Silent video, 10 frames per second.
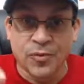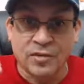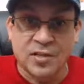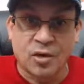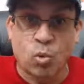
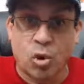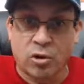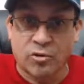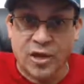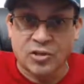It's like
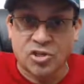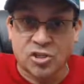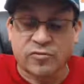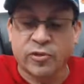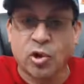water that
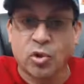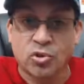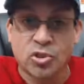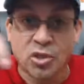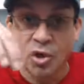just
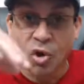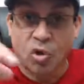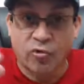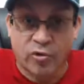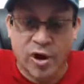flows
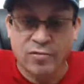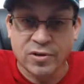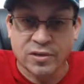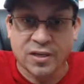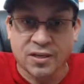over
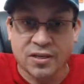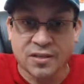everything.